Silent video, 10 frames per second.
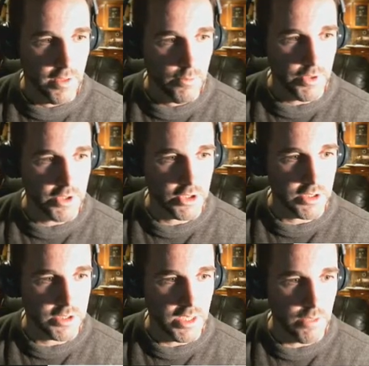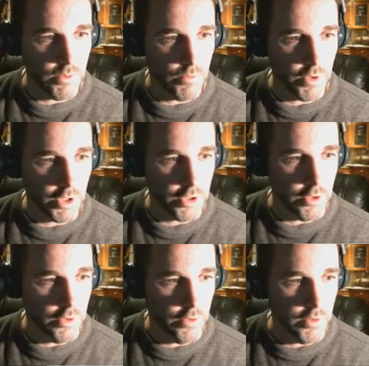But let's just say we want to
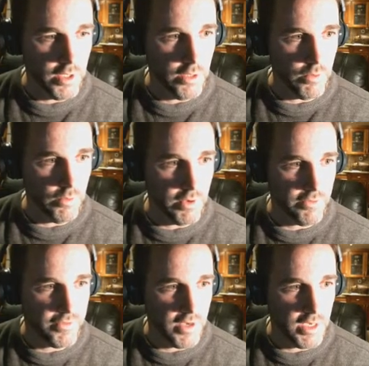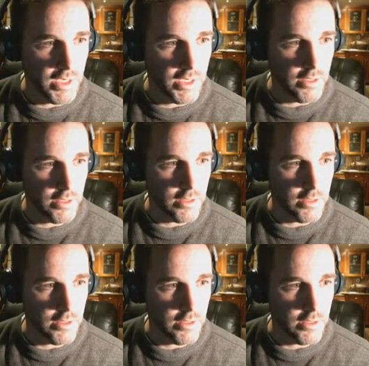go and we want to find